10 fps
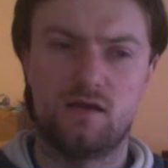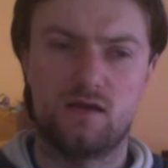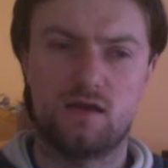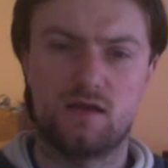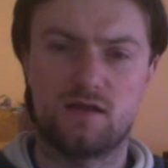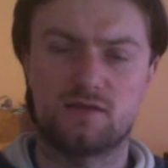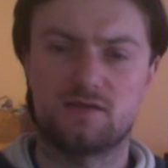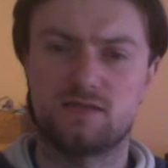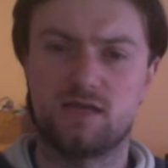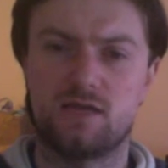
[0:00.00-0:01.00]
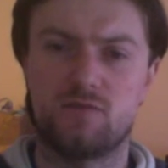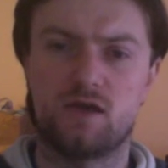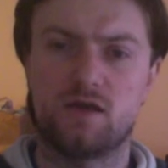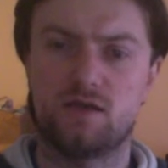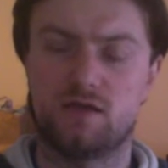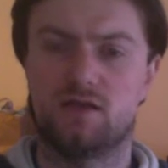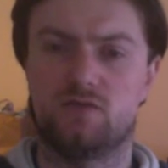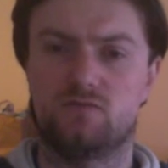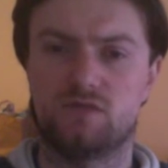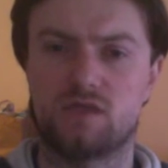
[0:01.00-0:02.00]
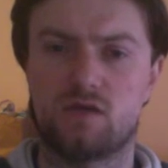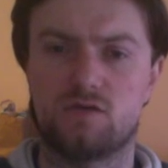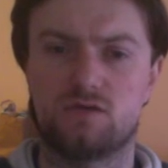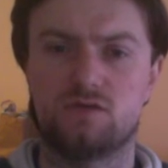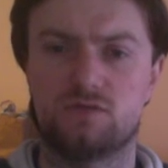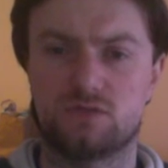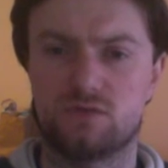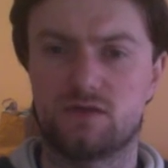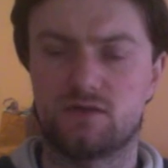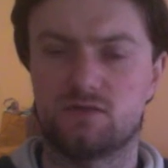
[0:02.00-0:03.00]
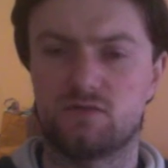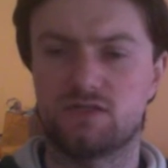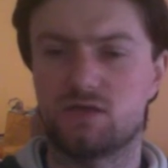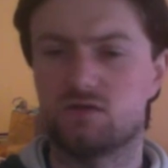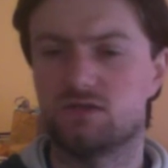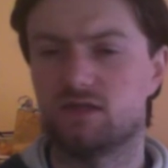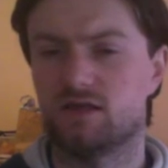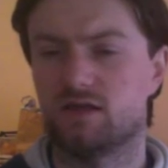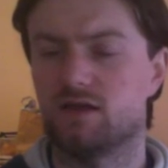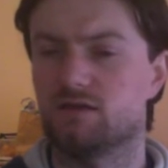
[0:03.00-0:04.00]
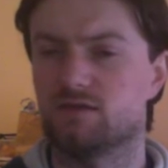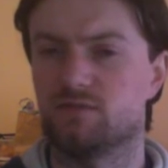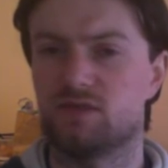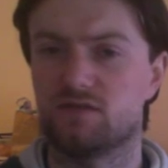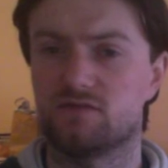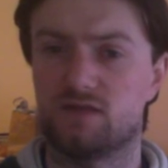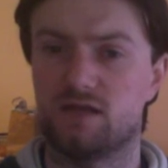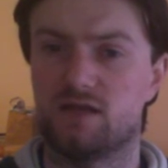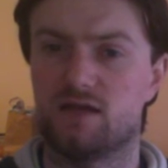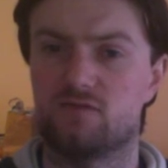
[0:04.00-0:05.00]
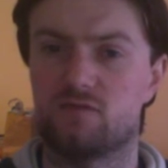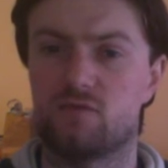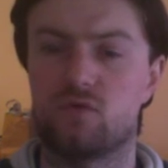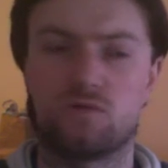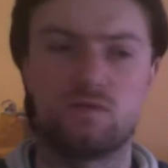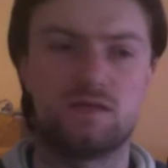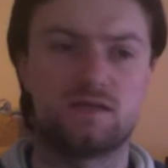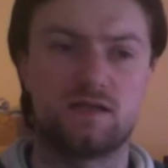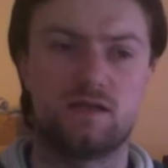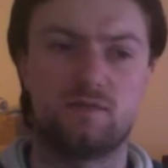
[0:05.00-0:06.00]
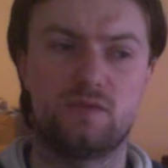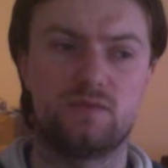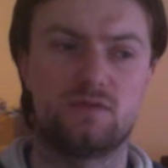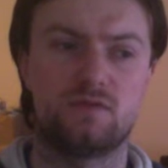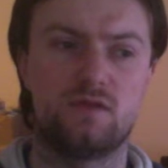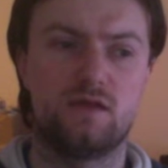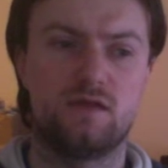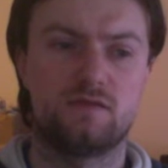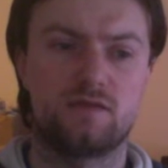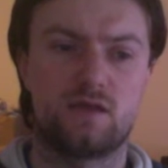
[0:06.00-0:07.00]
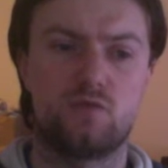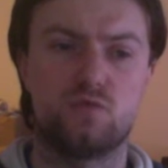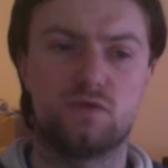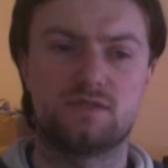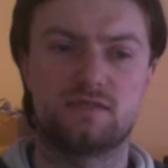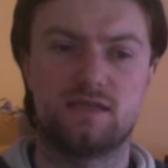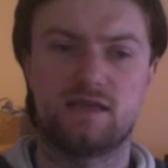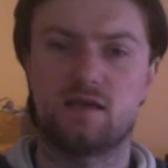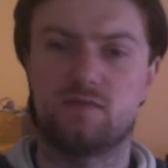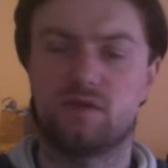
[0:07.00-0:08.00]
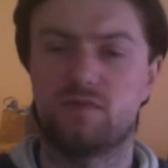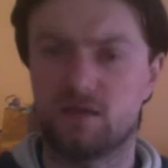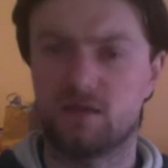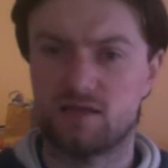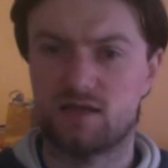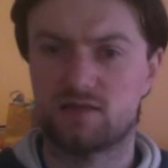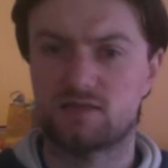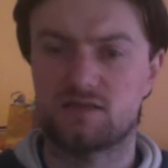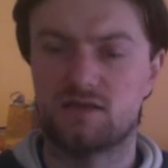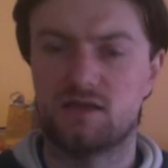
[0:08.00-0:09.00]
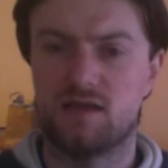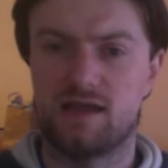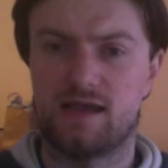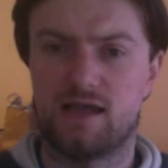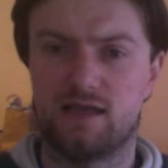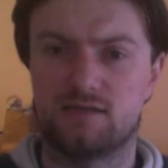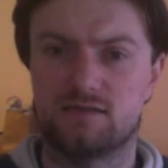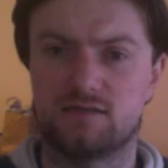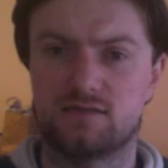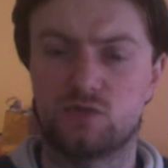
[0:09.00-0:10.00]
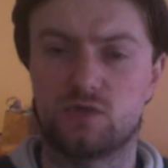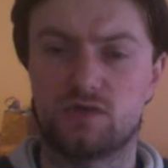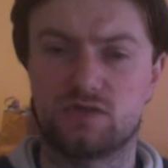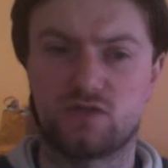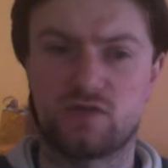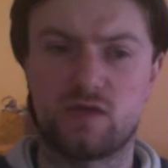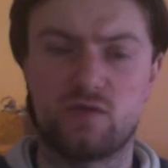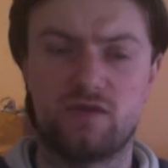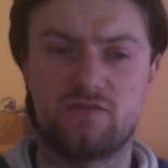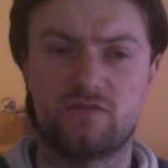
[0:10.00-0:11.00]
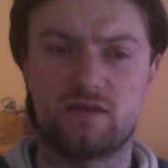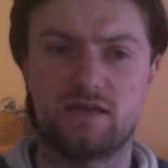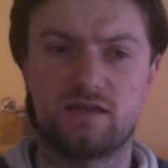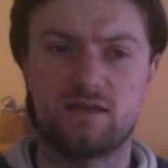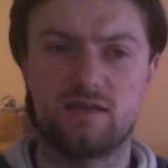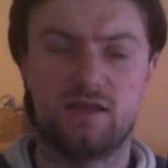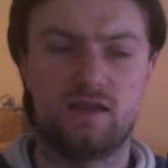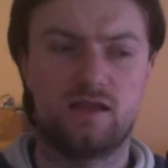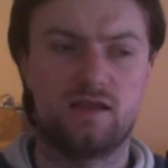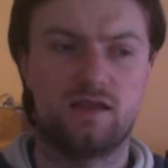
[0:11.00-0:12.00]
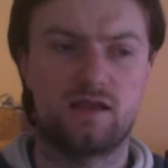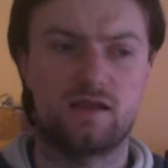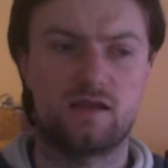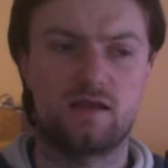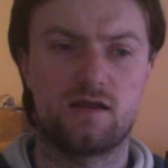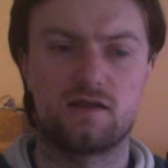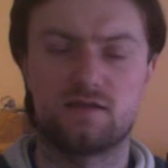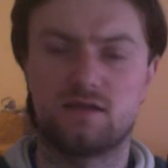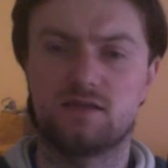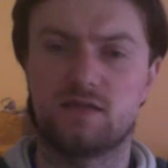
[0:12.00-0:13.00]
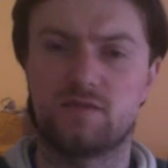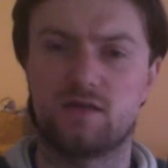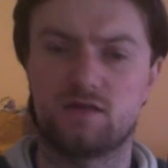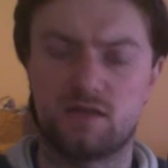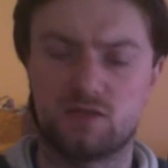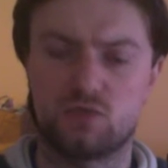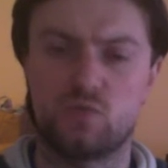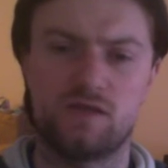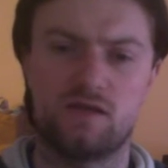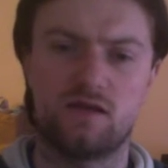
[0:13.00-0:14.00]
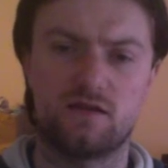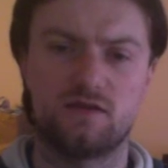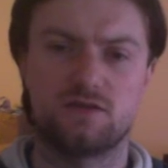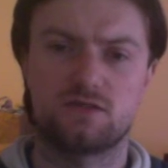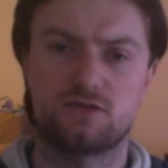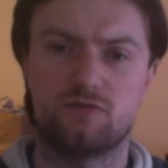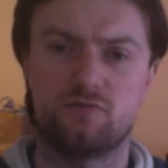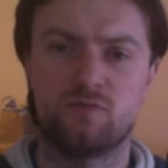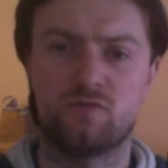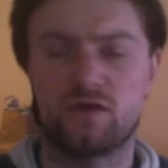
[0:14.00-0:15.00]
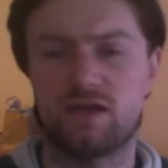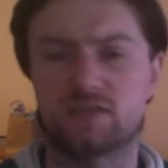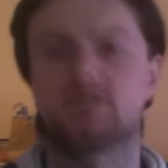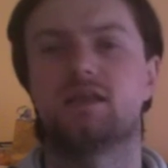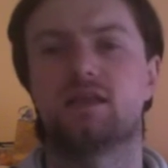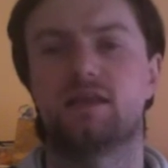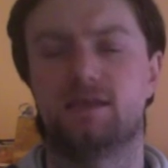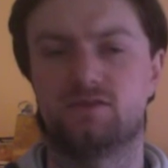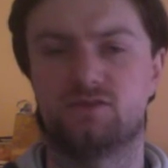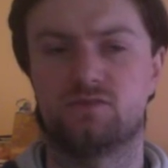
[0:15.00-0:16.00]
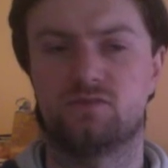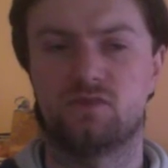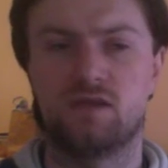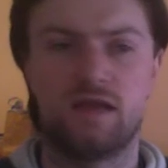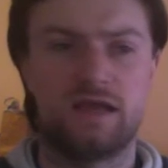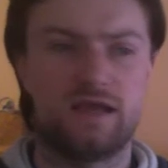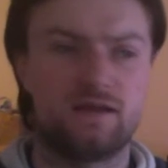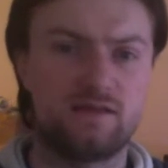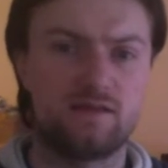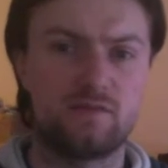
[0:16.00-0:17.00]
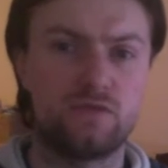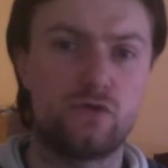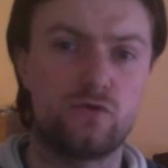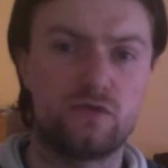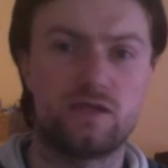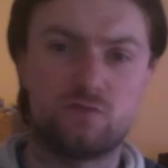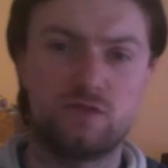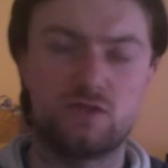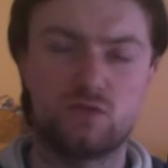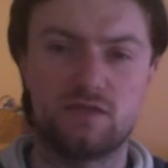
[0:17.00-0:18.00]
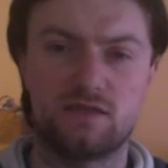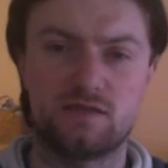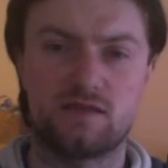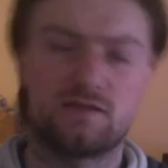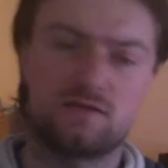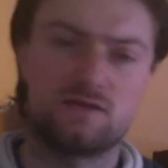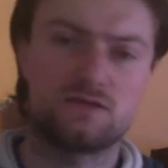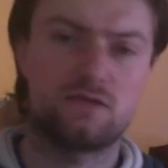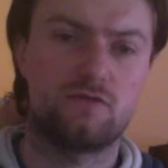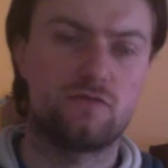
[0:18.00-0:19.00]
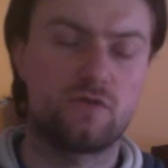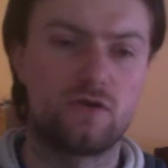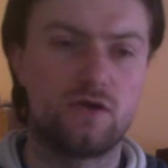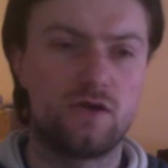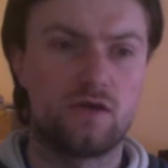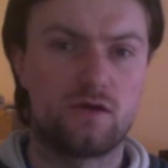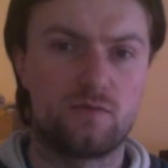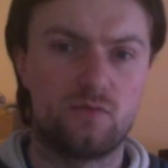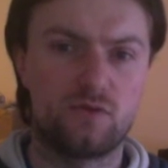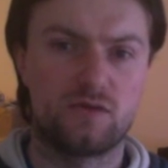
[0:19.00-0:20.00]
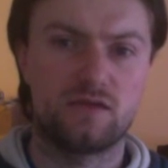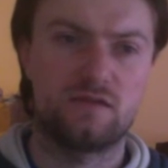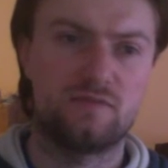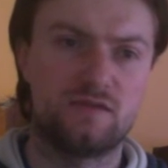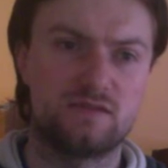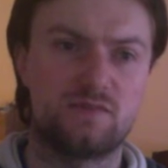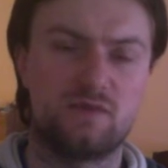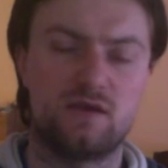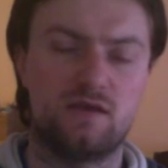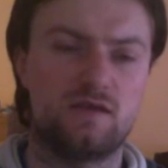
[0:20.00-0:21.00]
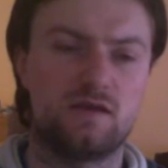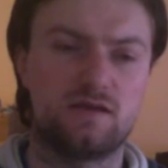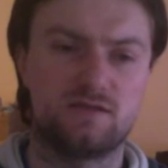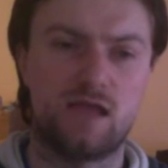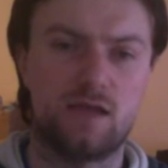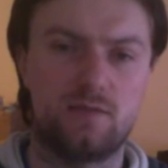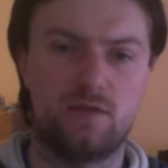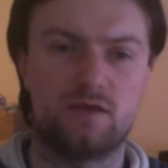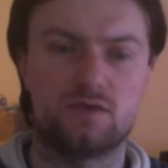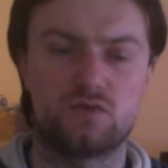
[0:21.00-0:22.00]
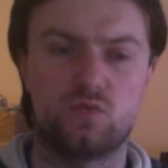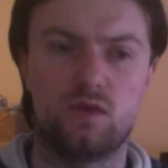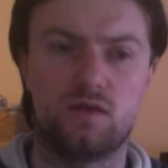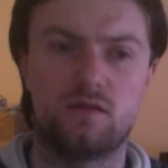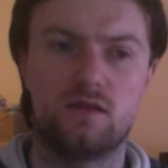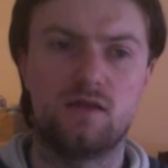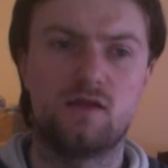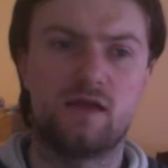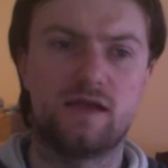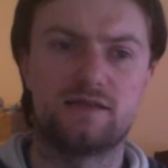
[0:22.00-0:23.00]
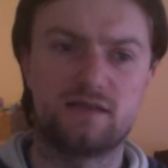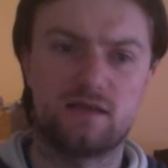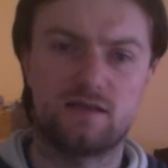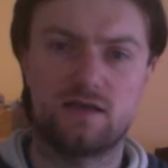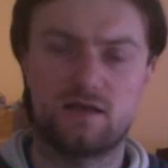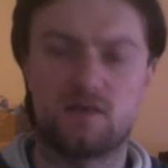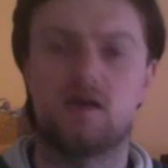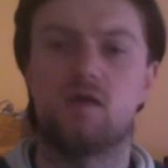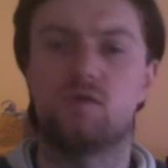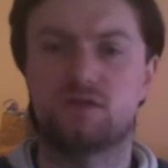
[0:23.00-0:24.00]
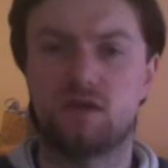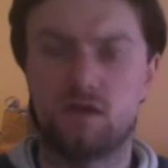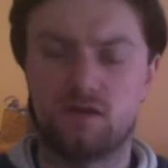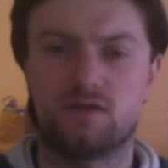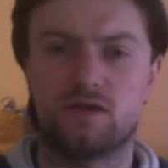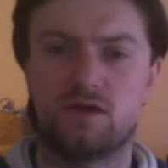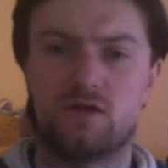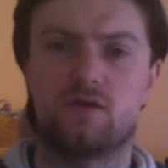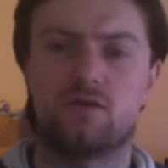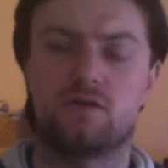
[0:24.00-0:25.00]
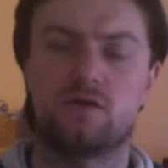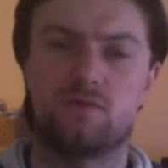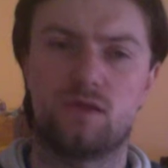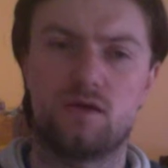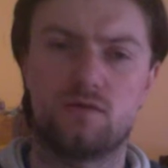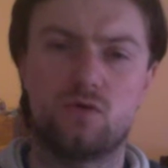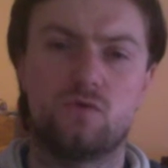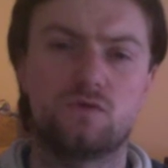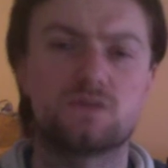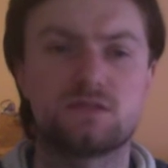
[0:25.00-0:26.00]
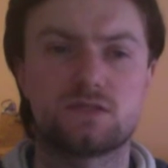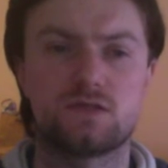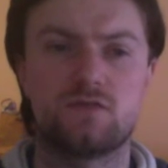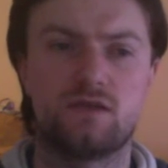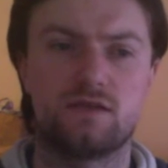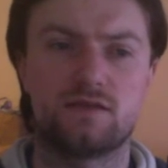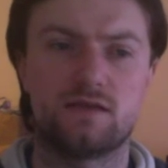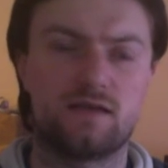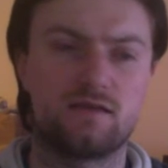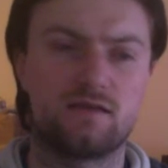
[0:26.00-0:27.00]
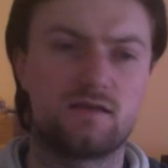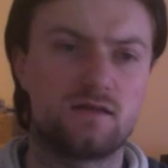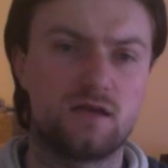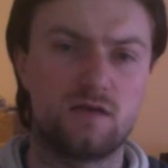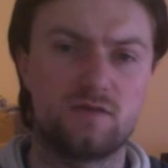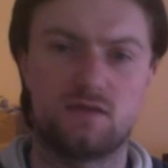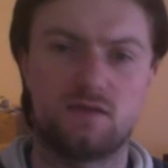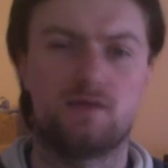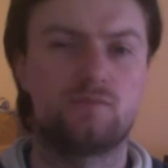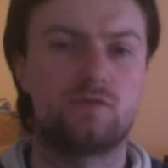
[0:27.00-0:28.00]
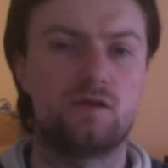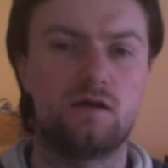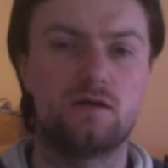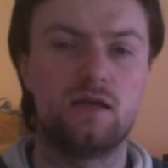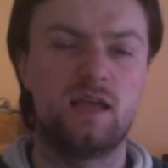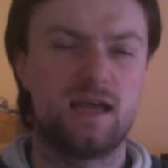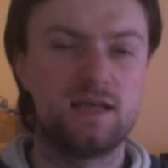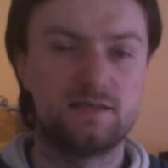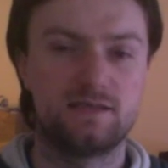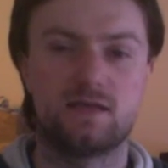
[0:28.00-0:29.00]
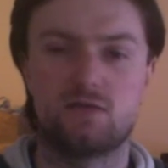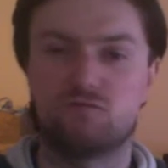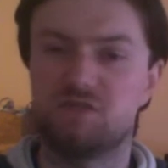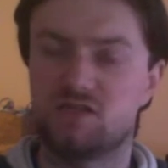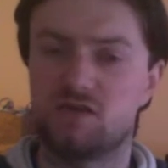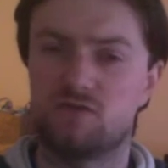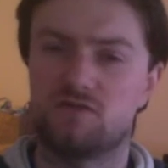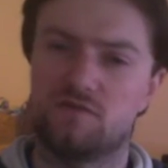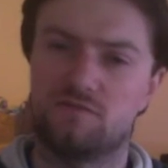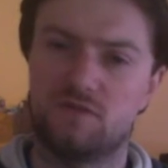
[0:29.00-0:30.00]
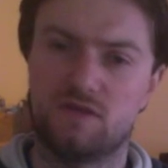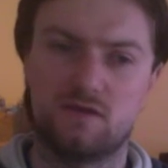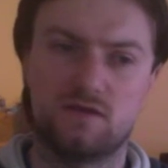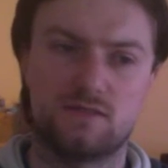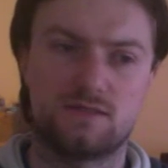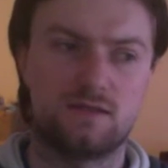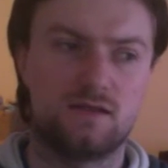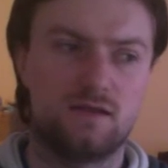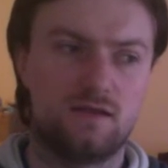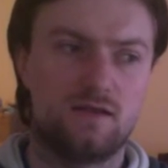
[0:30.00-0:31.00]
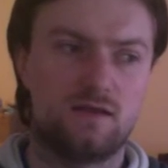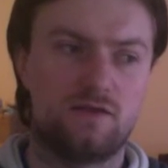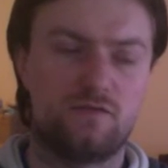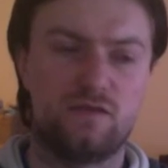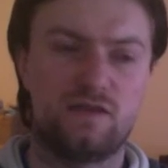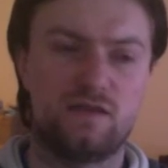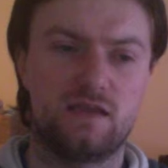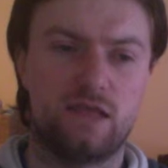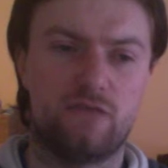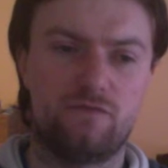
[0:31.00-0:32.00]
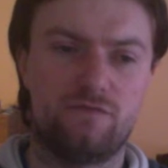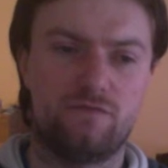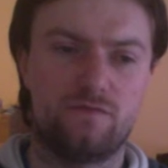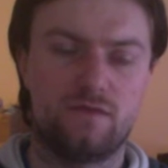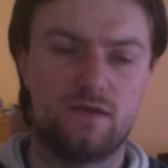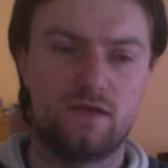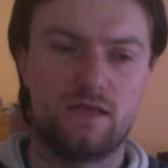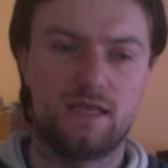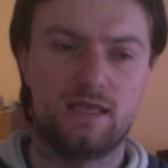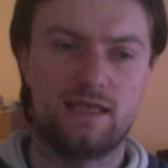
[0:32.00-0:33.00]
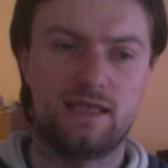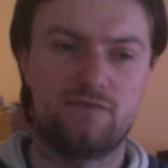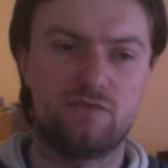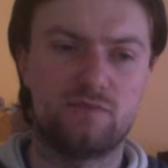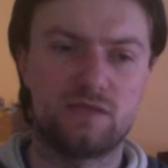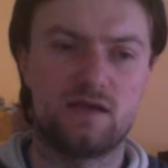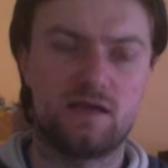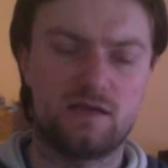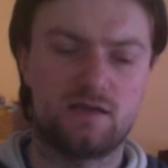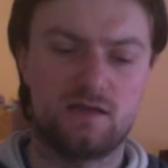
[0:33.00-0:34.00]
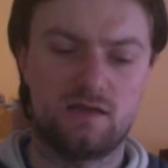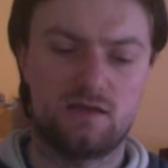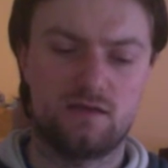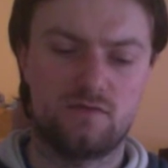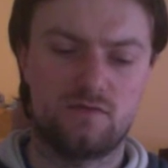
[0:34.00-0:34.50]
a lot of the time I kind of use Twitter to reach out to build rapport with people that I want to get on my podcast, and Twitter is a great way for that. And a lot of the time I'll kind of tweet a lot of their stuff before I actually engage them and let them know that I'm retweeting their stuff, or putting them into my kind of timeline as well. And then I'll kind of comment on their blog posts and stuff like that, and I'll comment on their blog, and then I'll reach out to them, because I feel like if you've been kind of